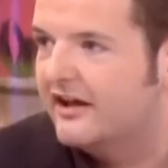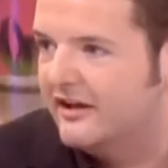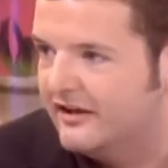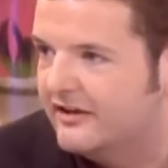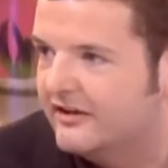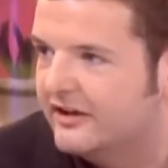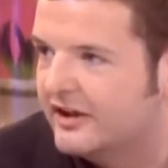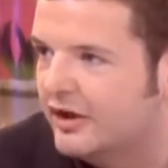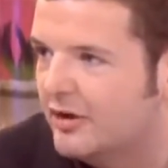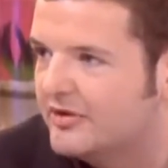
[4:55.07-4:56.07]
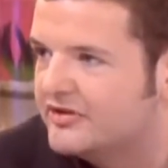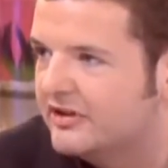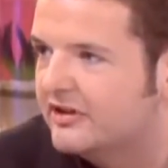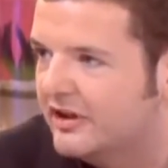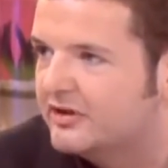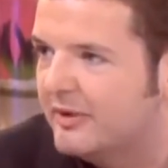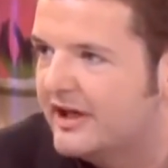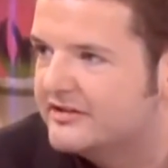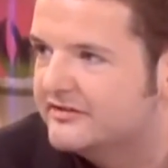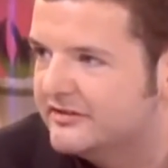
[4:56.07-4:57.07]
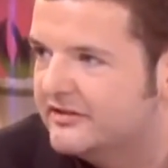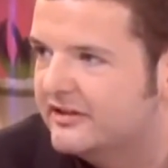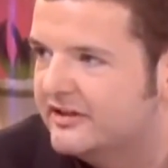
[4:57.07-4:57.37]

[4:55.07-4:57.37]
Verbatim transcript: you? At the O2, the huge crowds, huge massive. bill.